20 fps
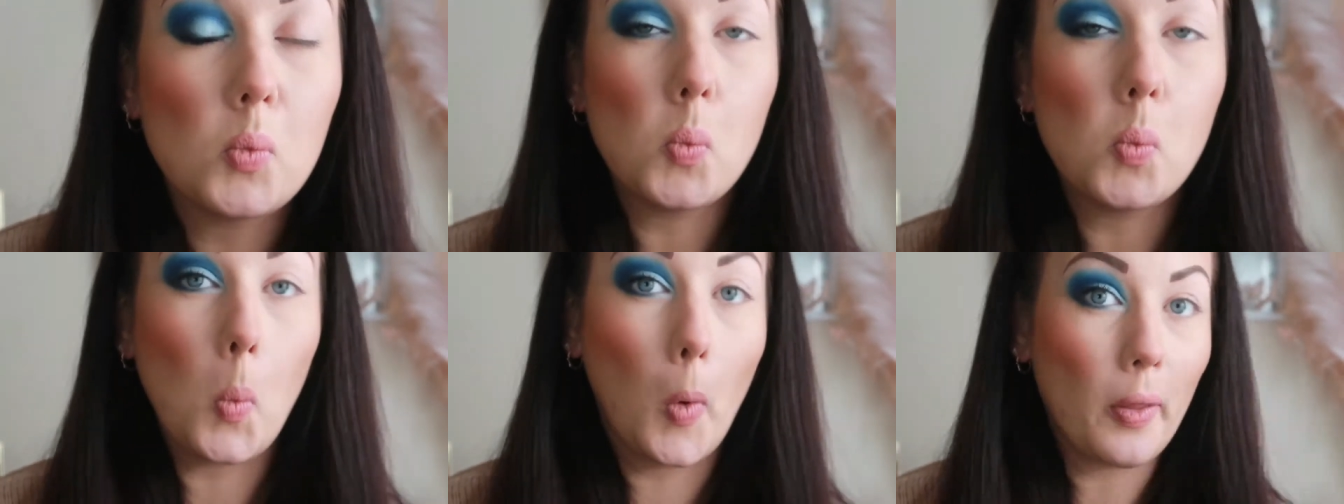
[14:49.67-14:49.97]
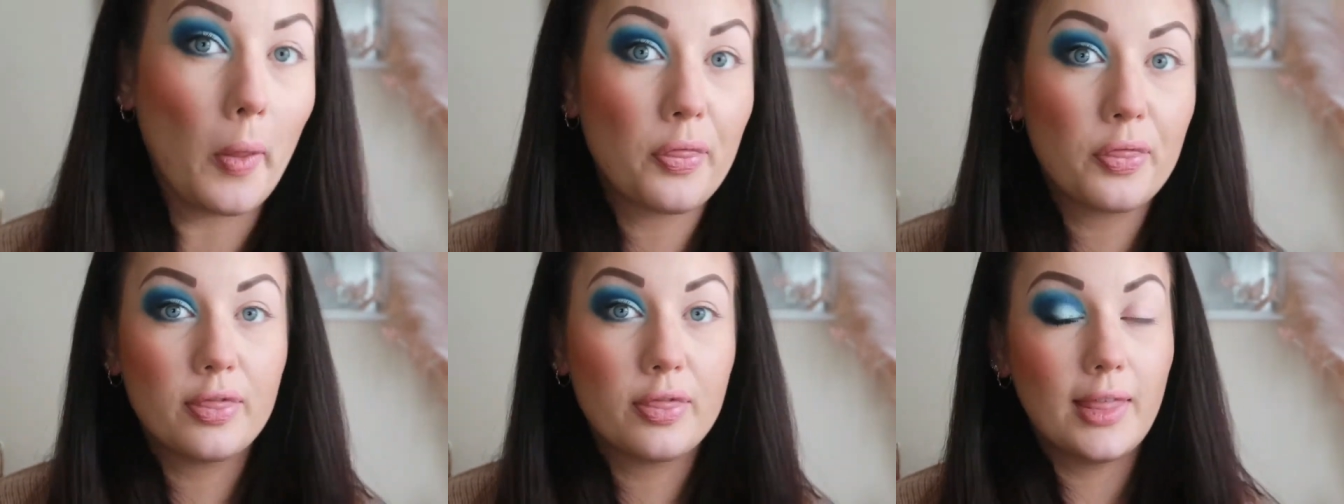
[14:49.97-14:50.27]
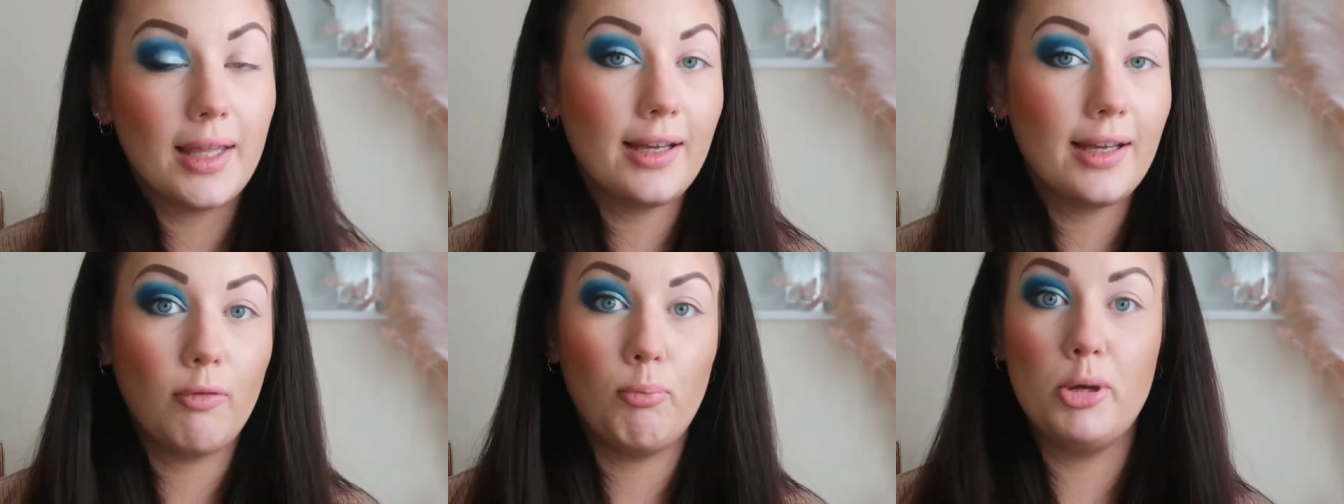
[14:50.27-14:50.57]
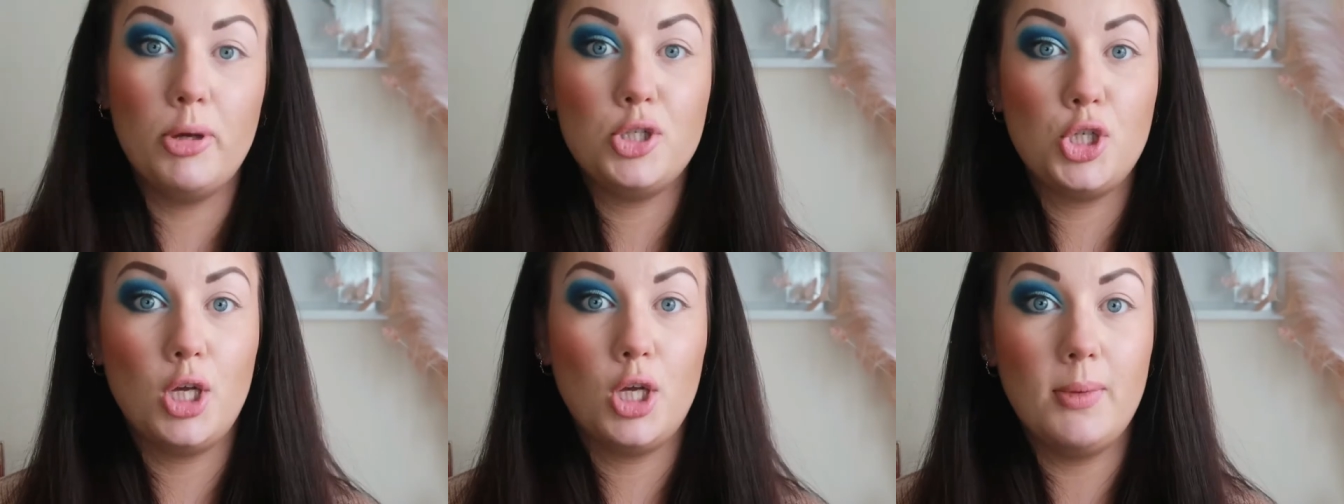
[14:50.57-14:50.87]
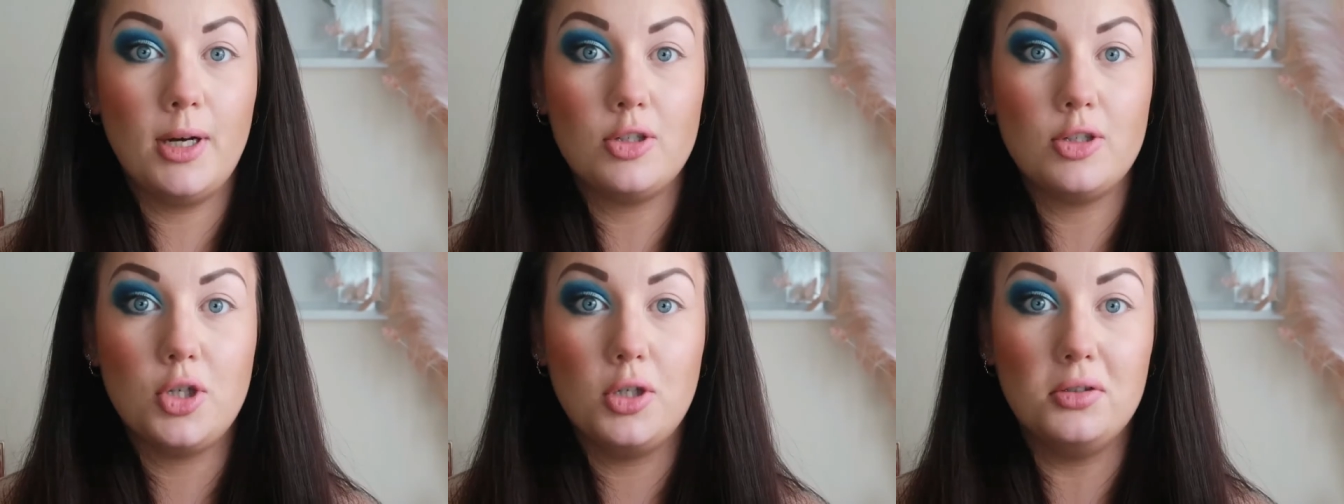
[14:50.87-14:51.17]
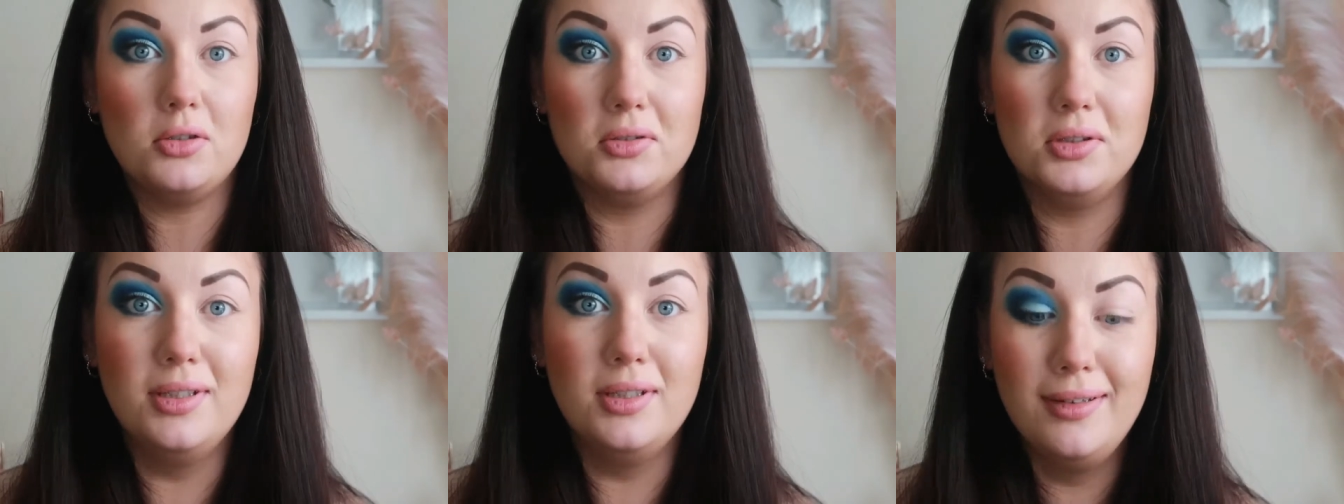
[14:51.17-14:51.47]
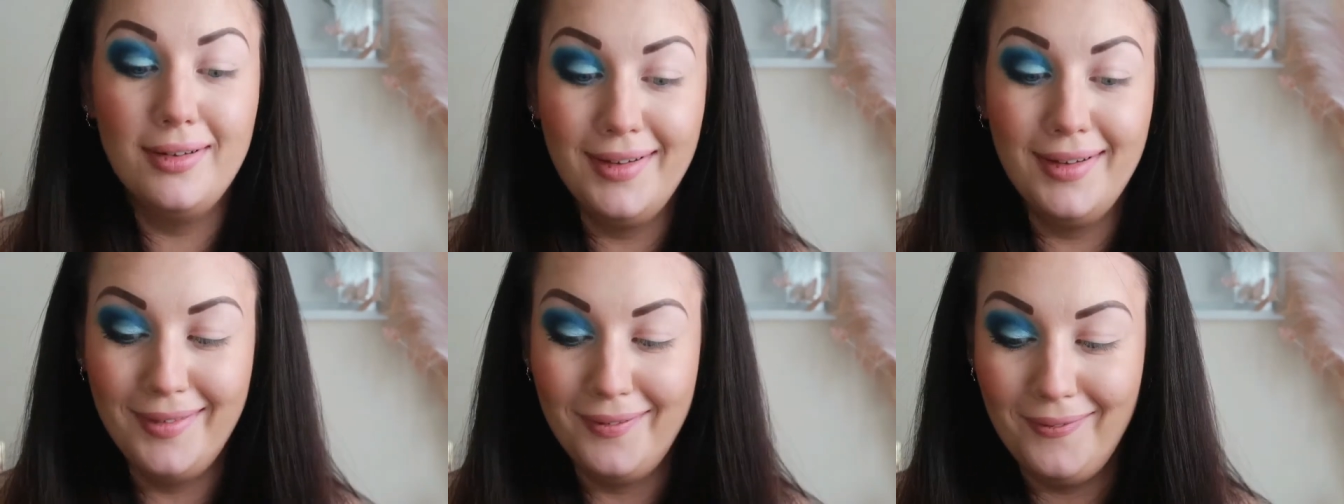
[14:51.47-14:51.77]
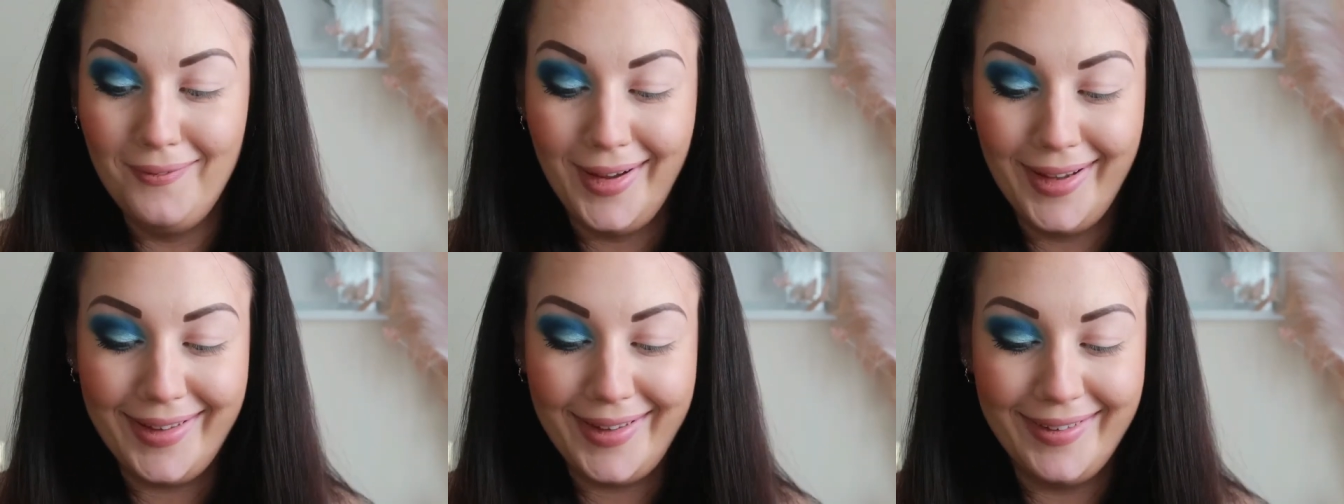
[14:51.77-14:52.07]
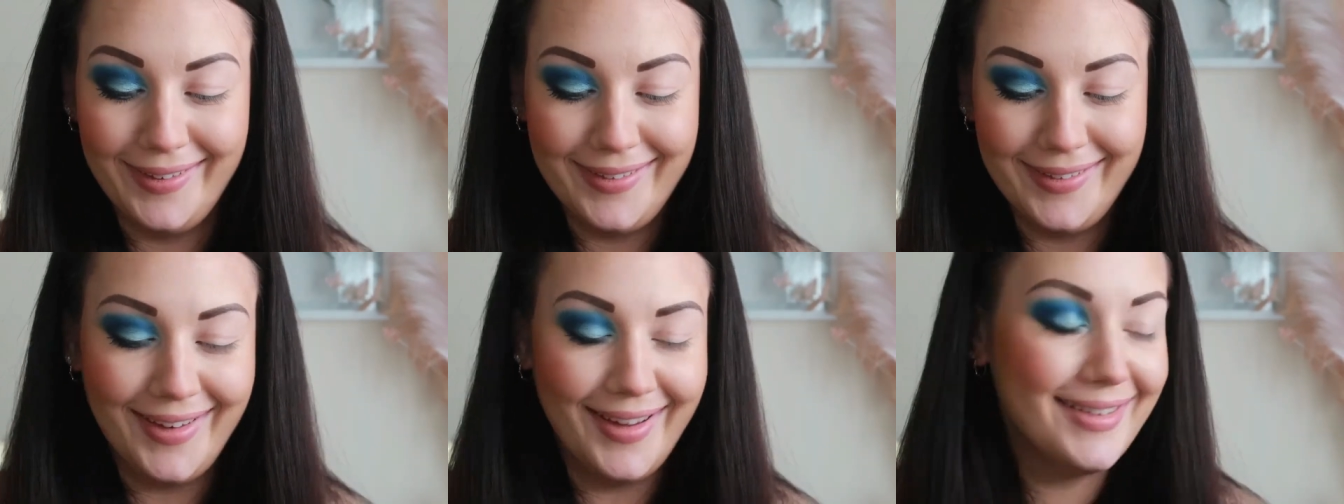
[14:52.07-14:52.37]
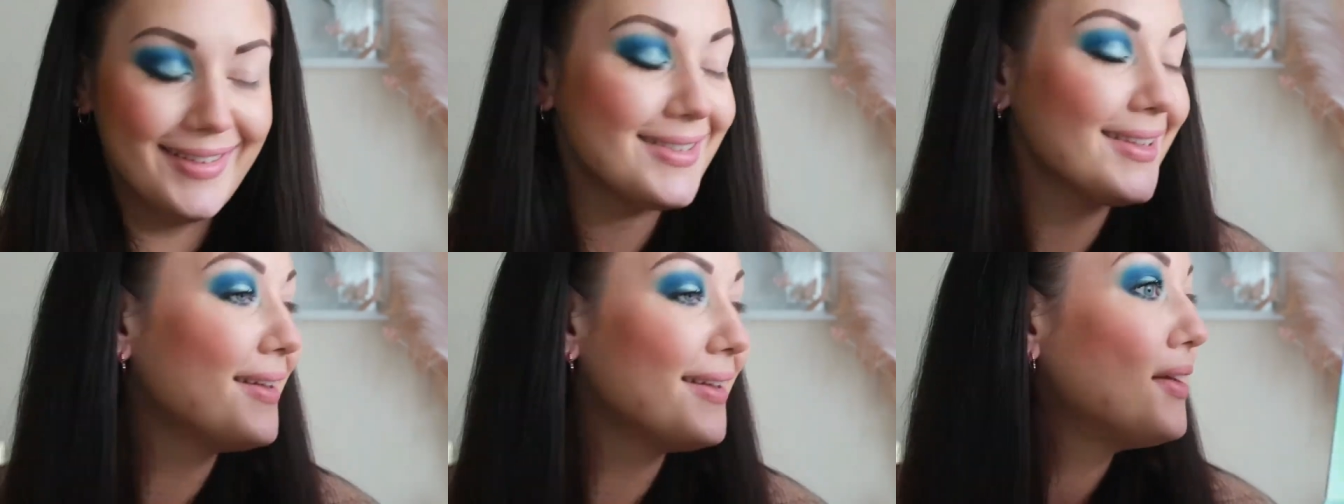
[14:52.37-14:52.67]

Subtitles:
I think I've put too much on. Oh my goodness.